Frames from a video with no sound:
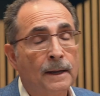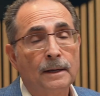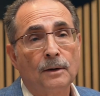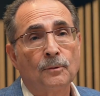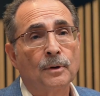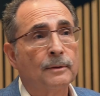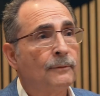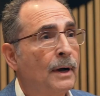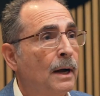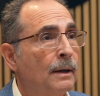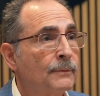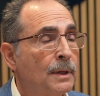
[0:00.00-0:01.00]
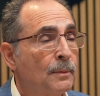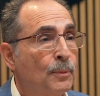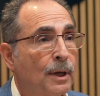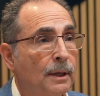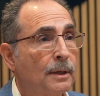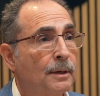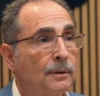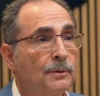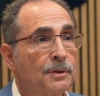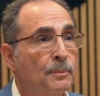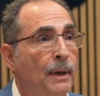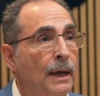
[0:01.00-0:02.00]
We're involved in the preclinical
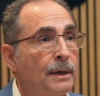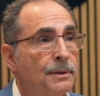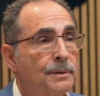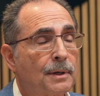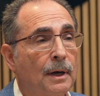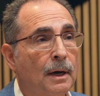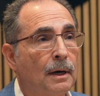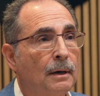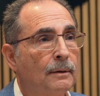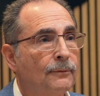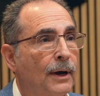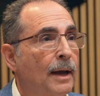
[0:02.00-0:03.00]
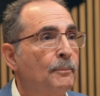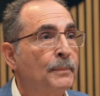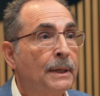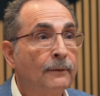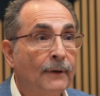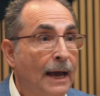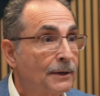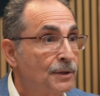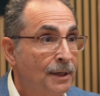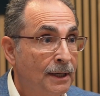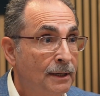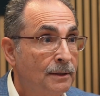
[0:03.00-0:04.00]
space for Hep B
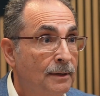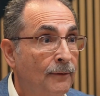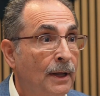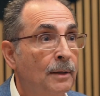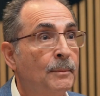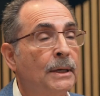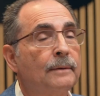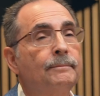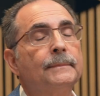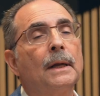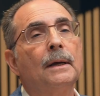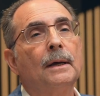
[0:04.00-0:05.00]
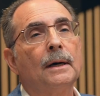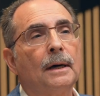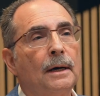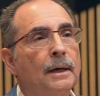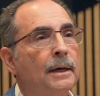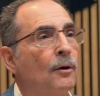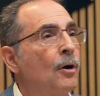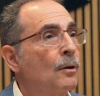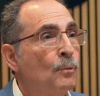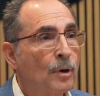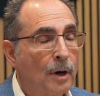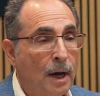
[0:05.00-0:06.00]
vaccine development, our
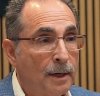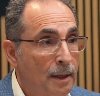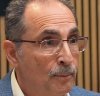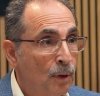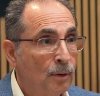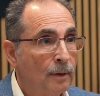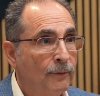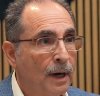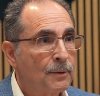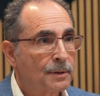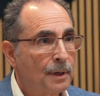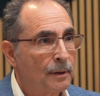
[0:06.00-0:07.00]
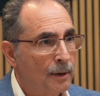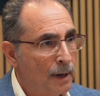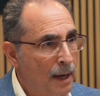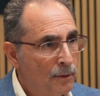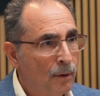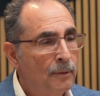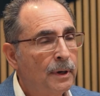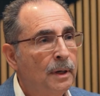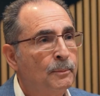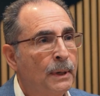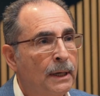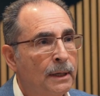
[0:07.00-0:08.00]
work on Ebola virus. There had already
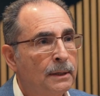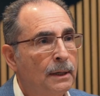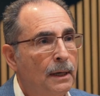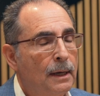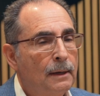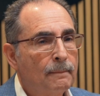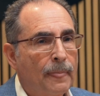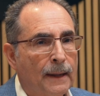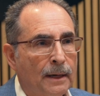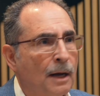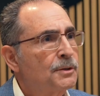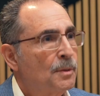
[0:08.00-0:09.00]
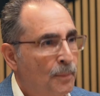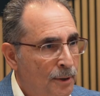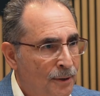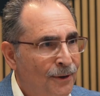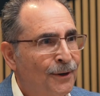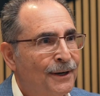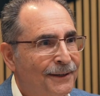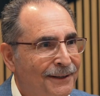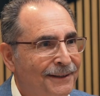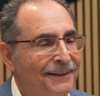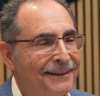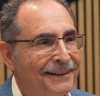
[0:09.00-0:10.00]
been an entrepreneurial